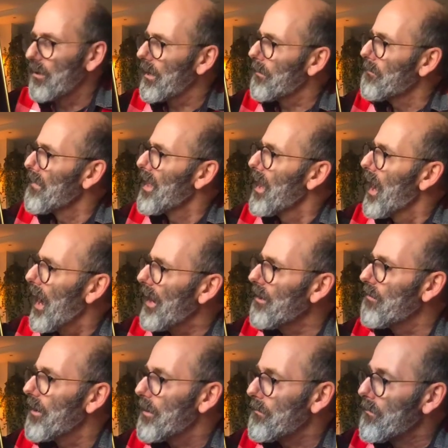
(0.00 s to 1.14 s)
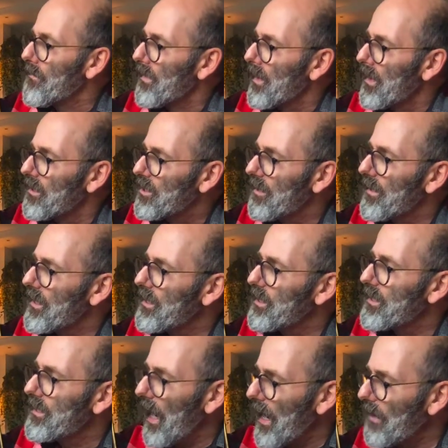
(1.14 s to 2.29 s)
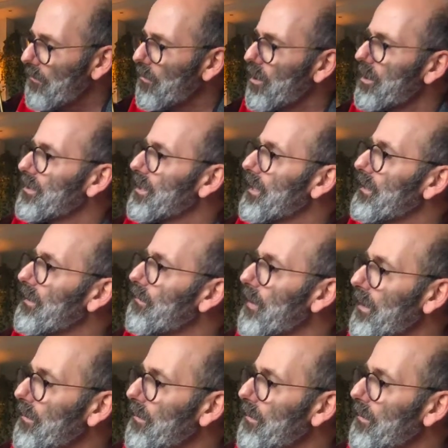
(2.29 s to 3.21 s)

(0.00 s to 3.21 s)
Like, anyway, so there's 9 worlds, and when